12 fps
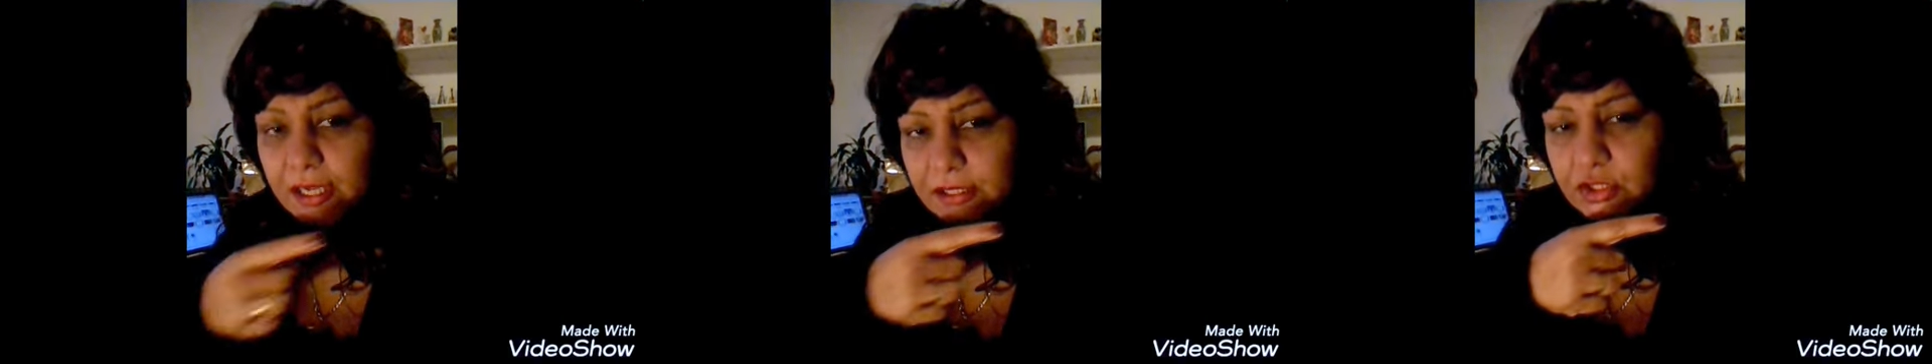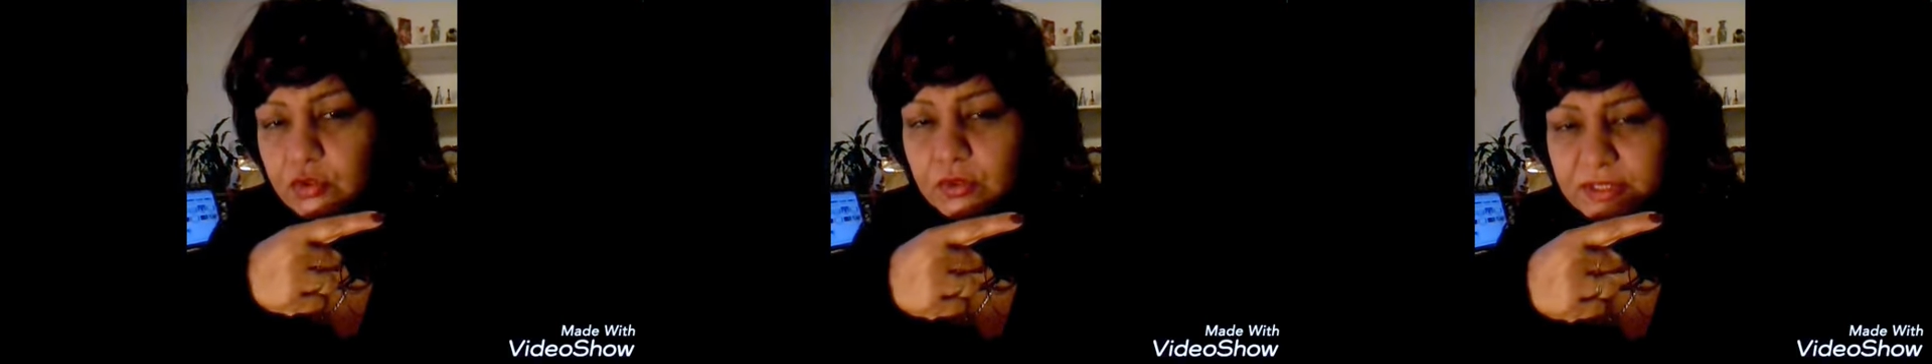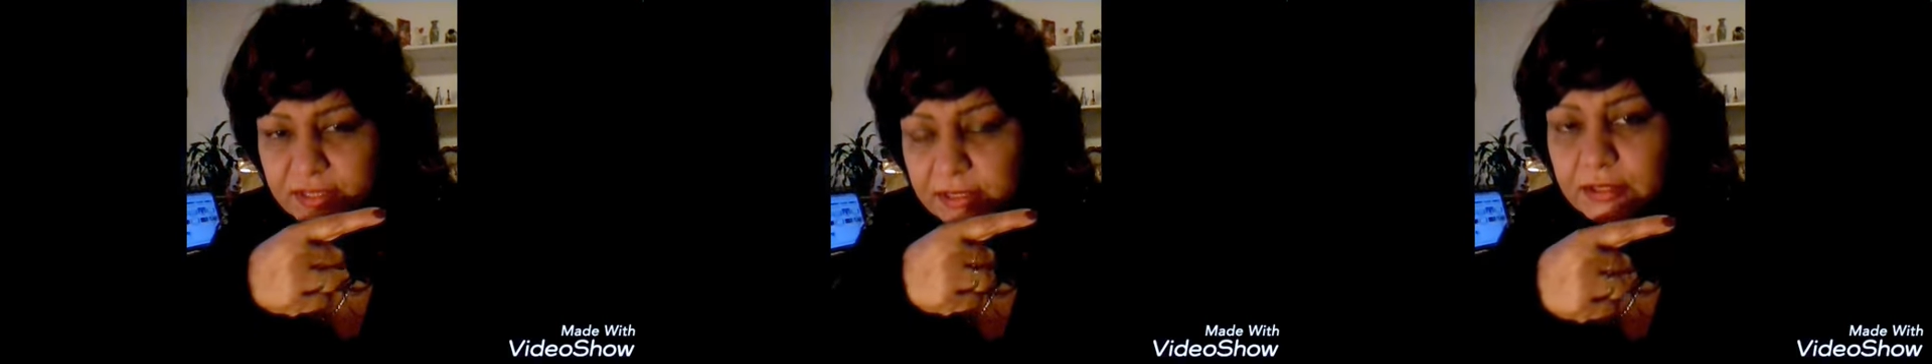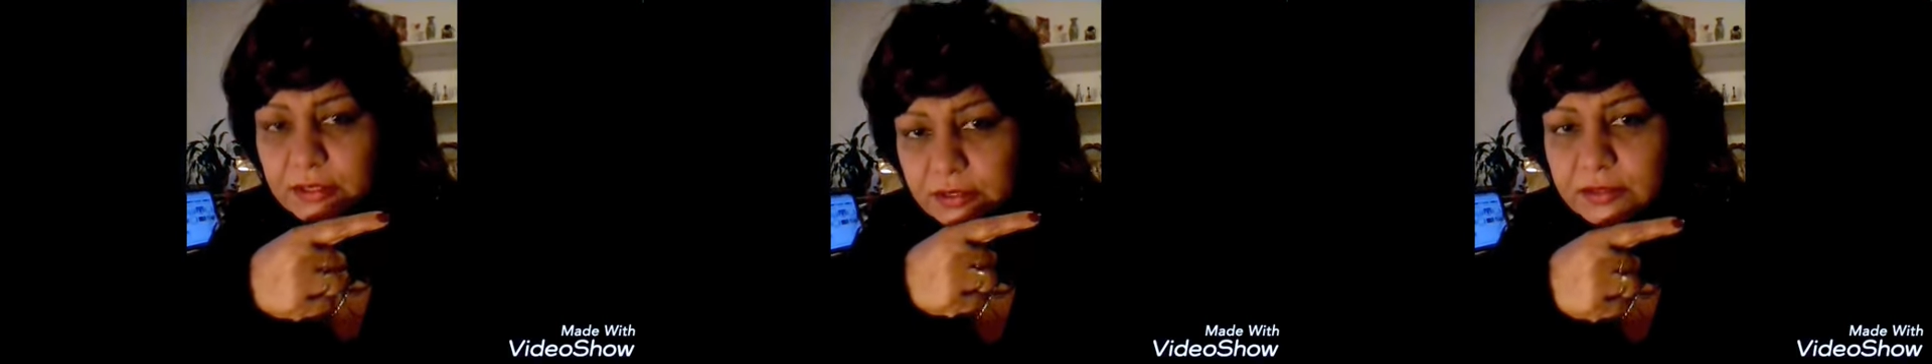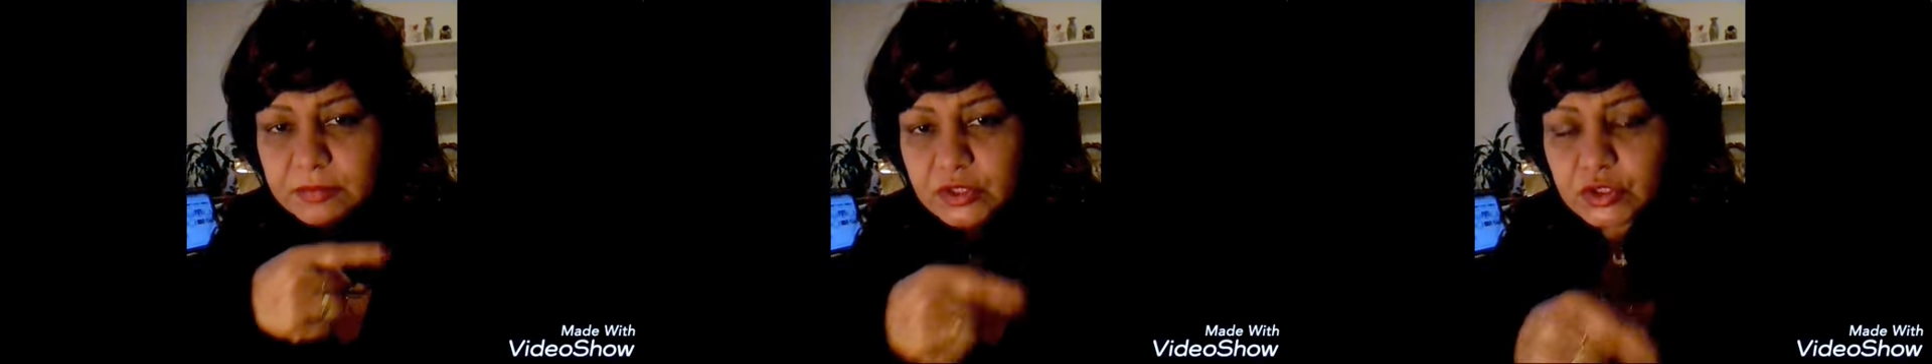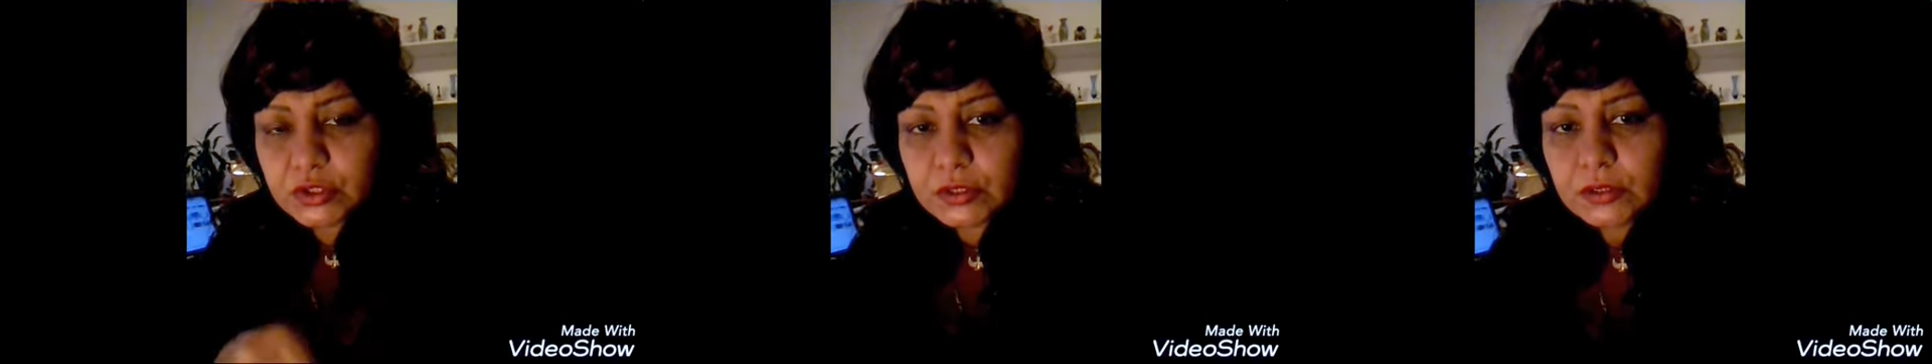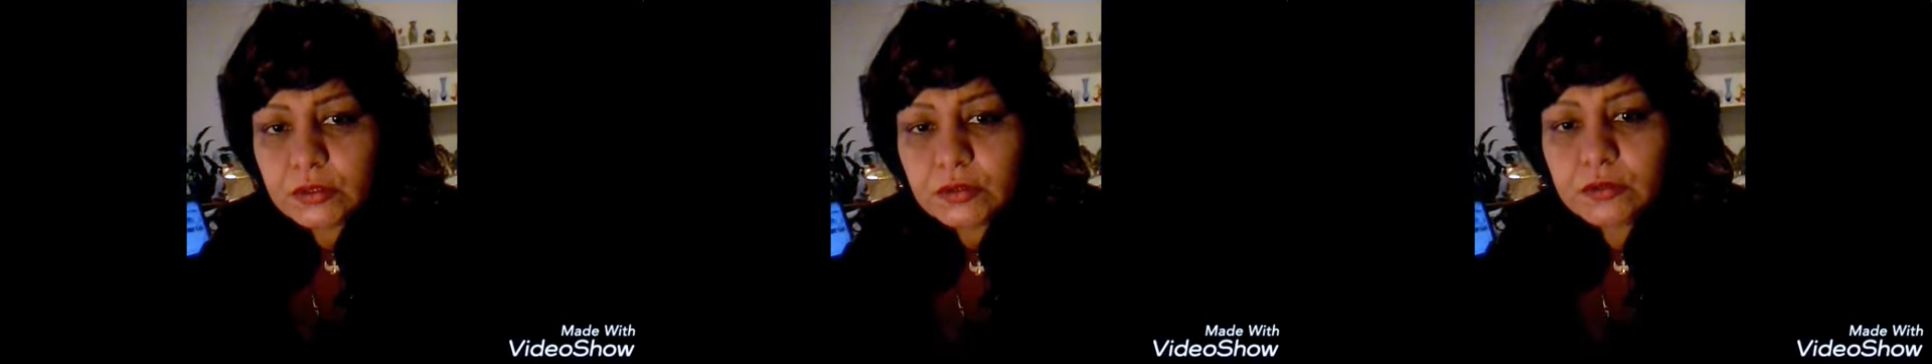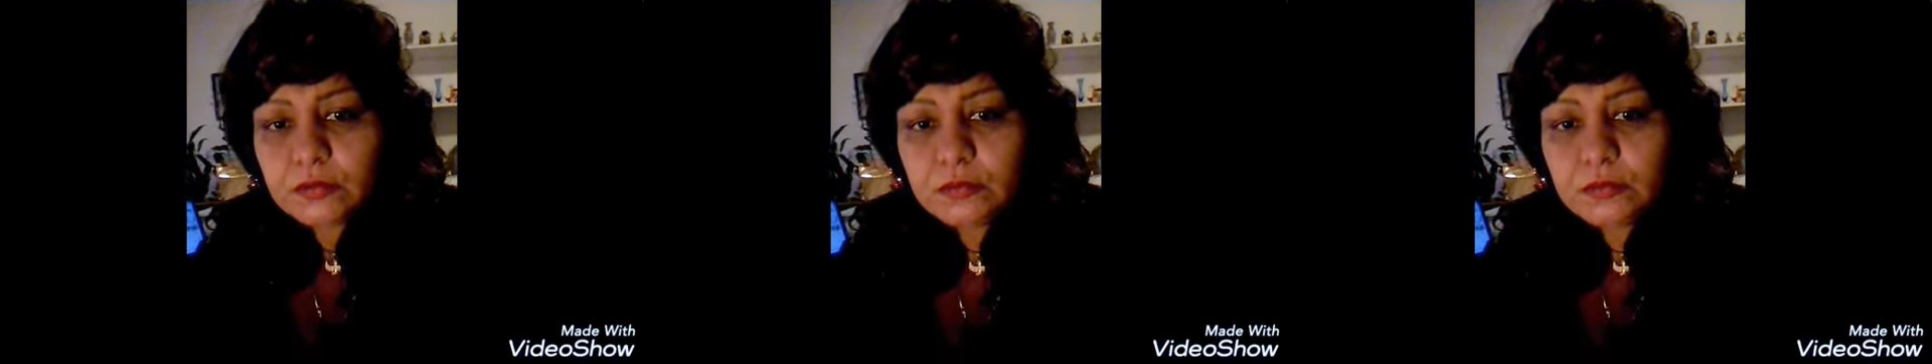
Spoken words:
and you'll see this machine.